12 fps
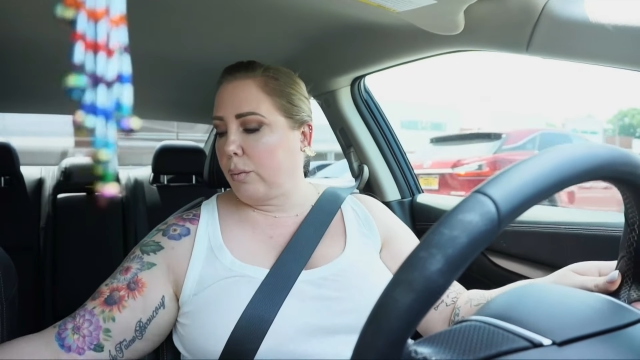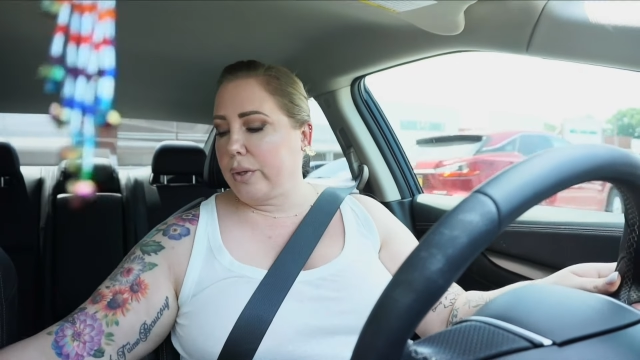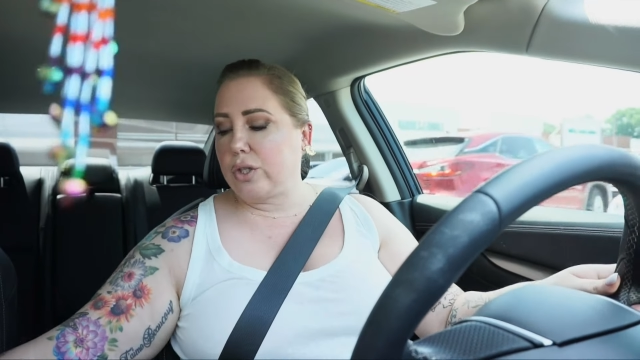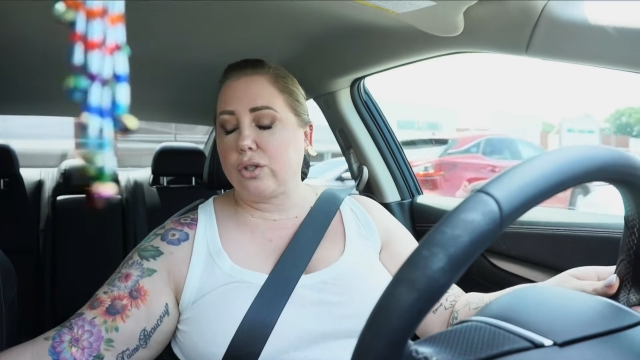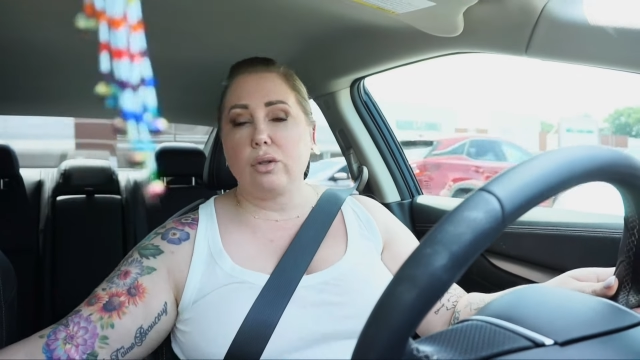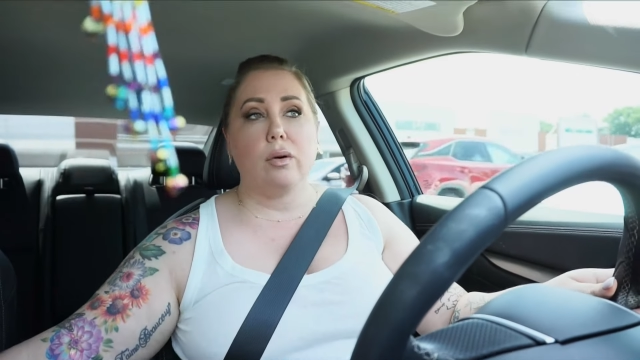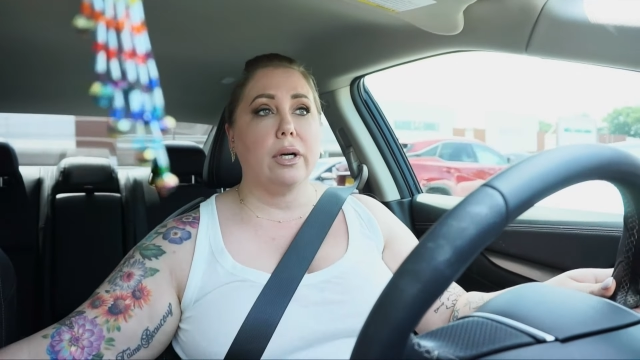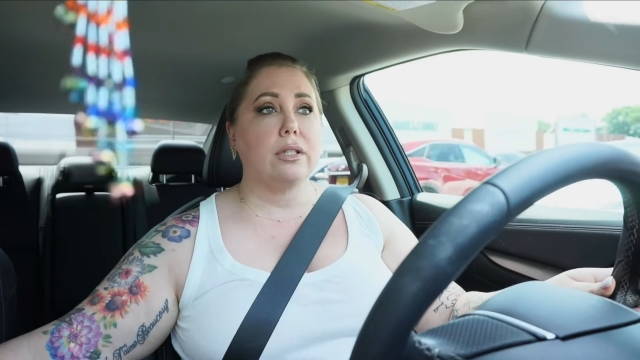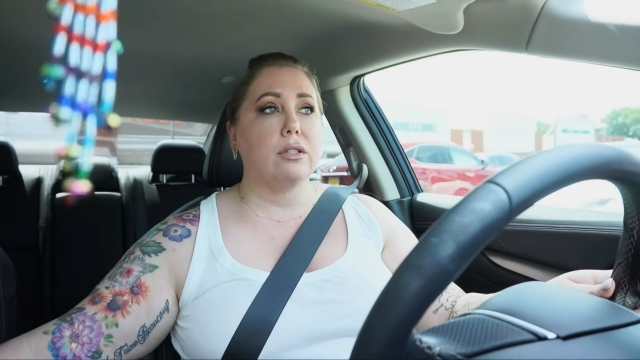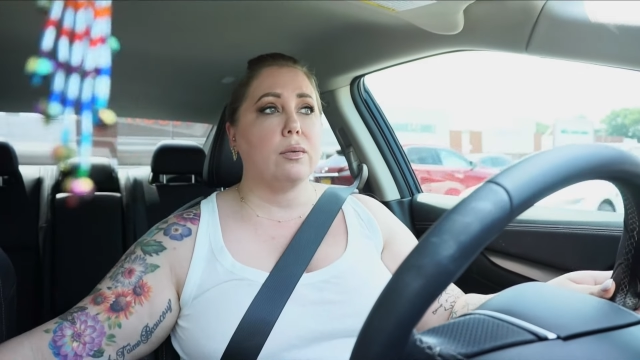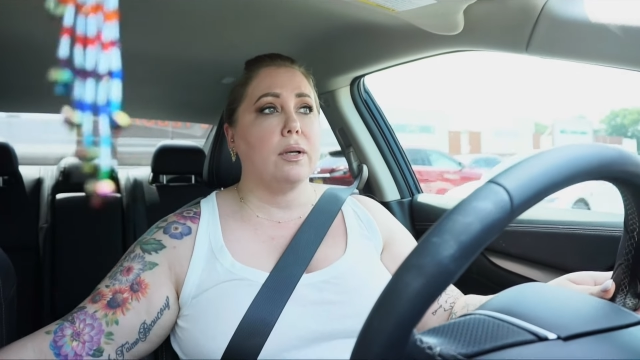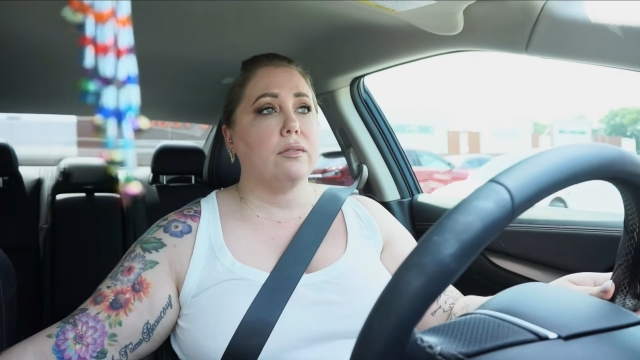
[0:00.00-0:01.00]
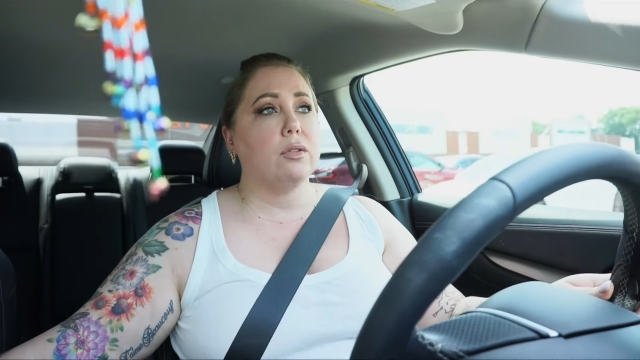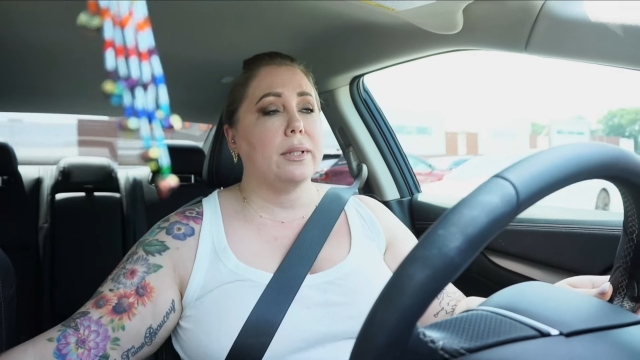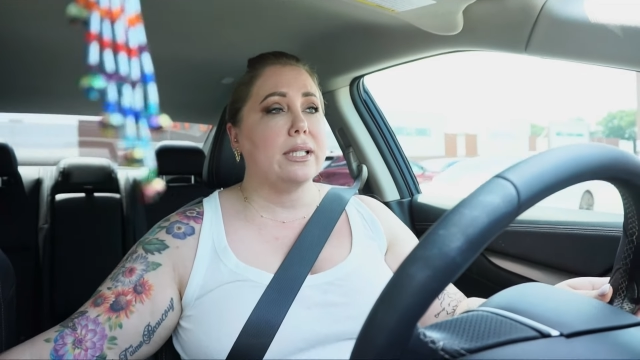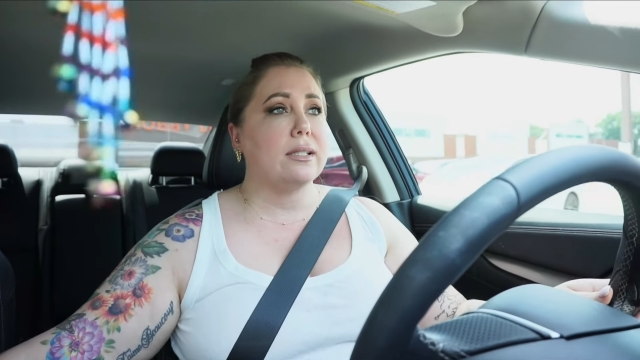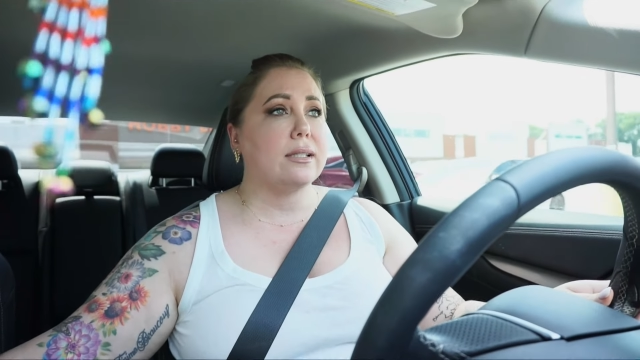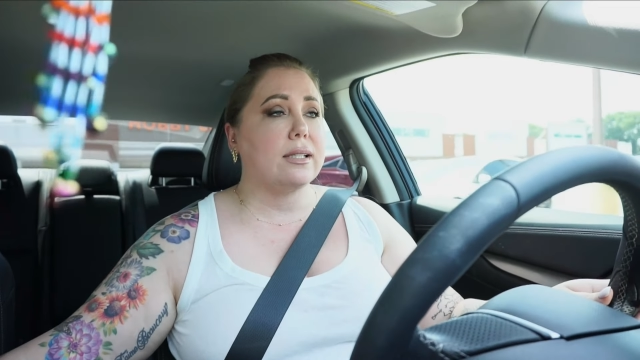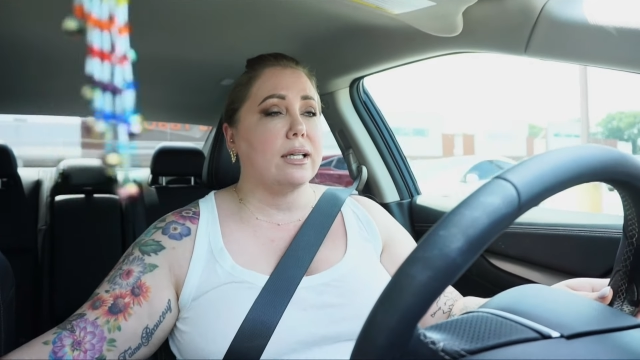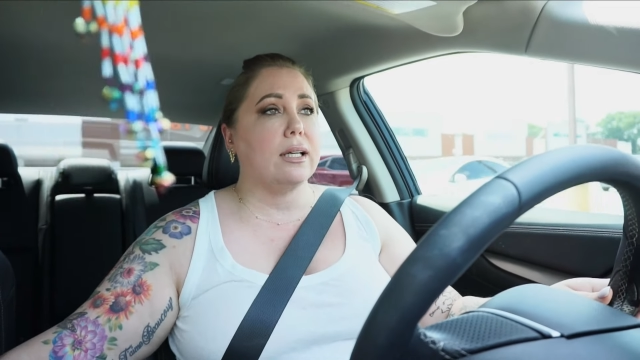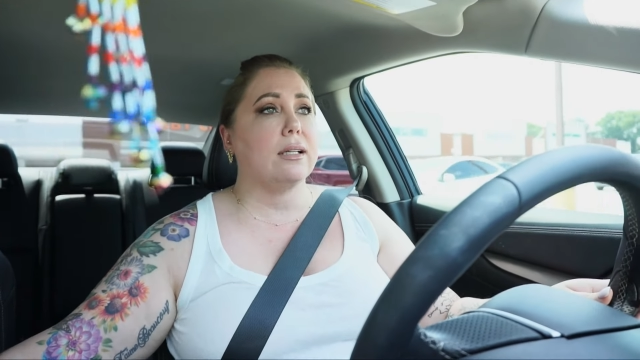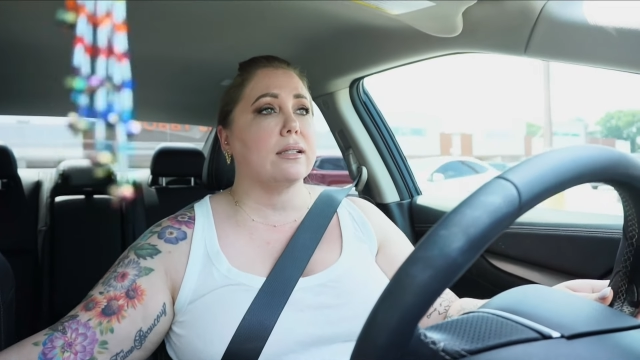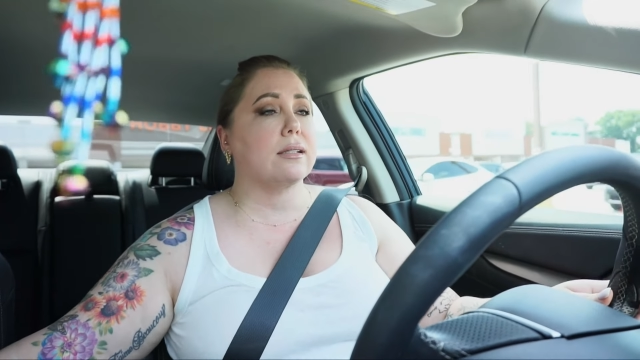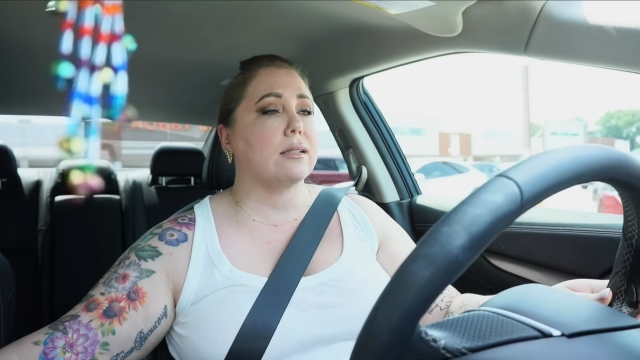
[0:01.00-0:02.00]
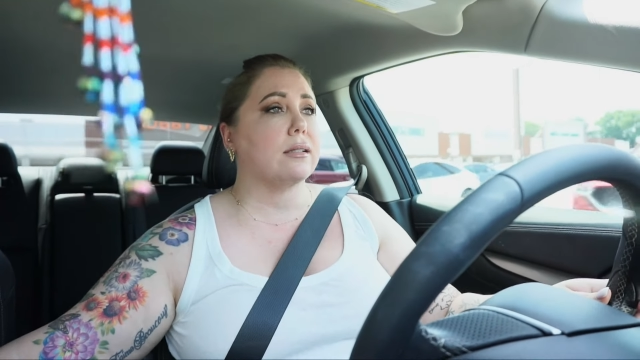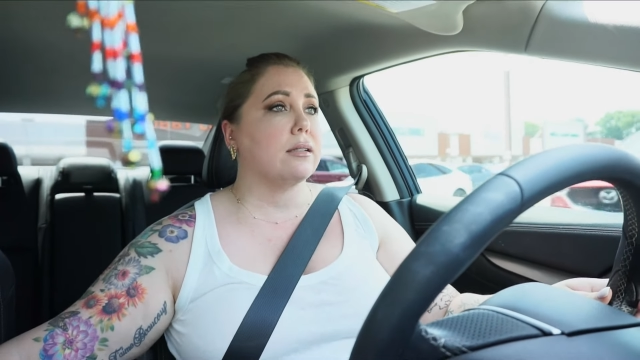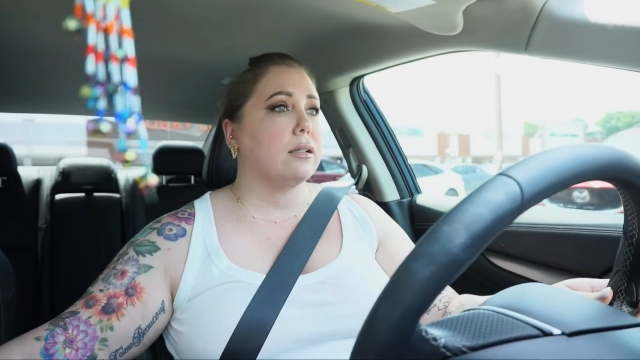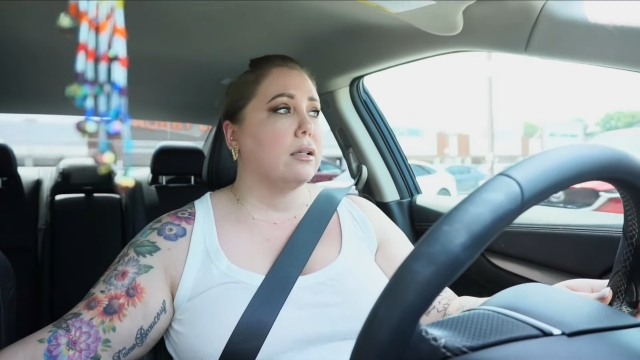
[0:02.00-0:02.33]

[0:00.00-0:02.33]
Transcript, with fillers: we sure it's 12:26?